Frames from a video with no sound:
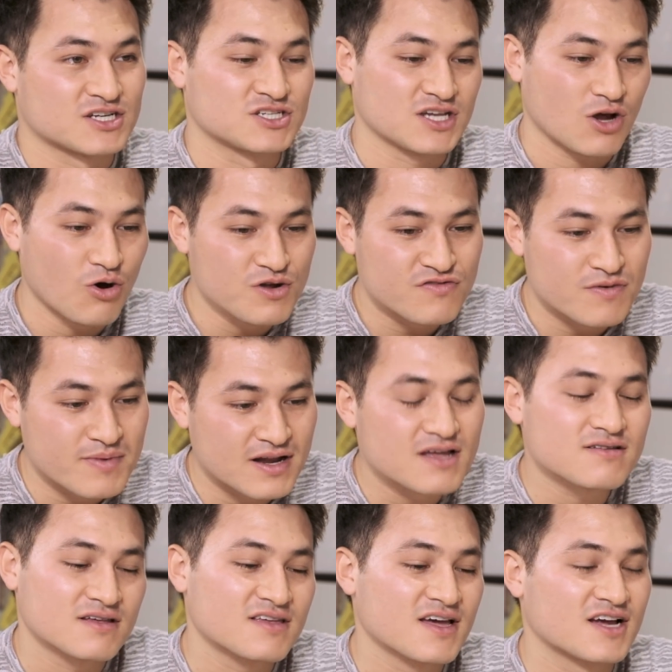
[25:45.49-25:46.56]
She's like, oh, you're from LA?
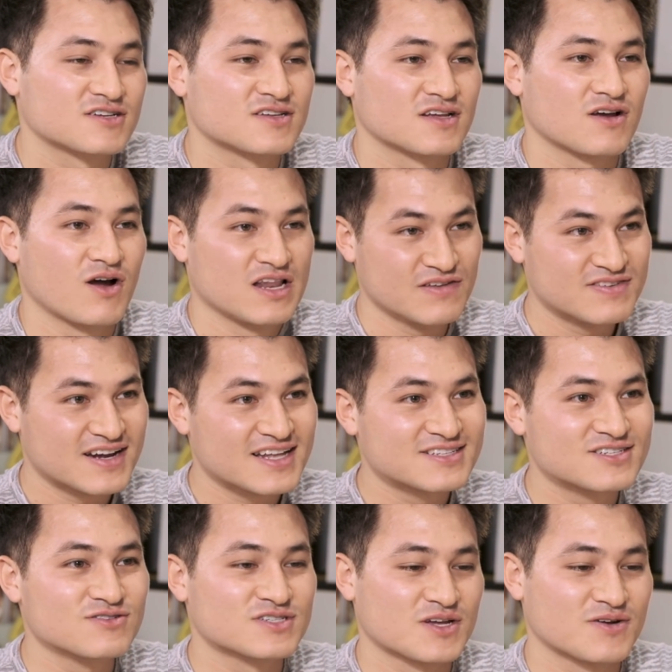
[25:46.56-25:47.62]
Like, yeah. She's like, I live in LA
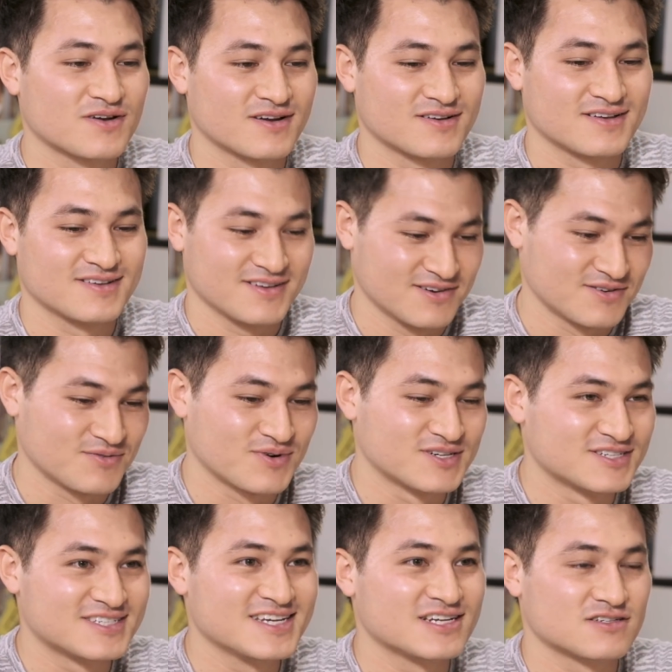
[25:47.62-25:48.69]
too. I was like, oh, where'd
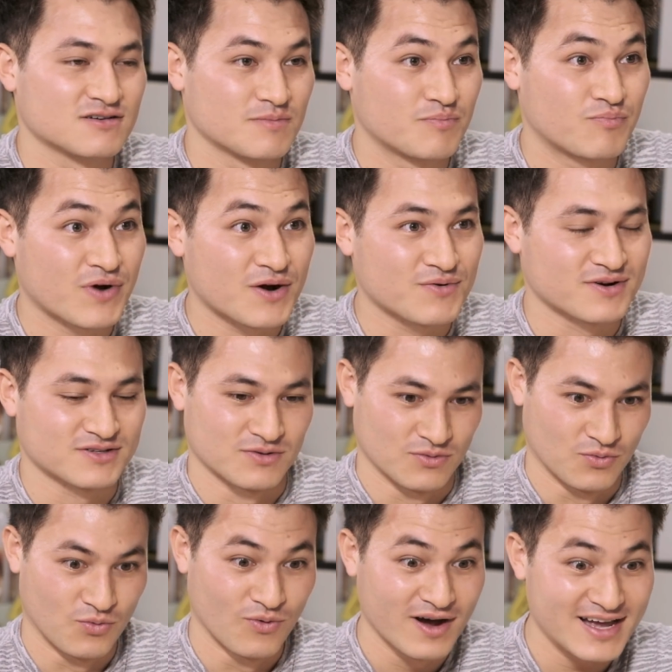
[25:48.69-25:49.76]
you teach? Oh, Brentwood. I'm like,
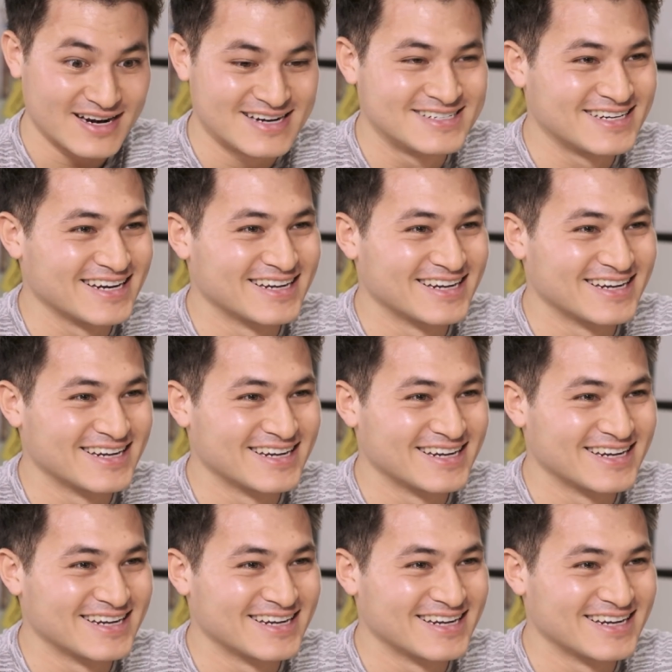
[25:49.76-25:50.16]
what?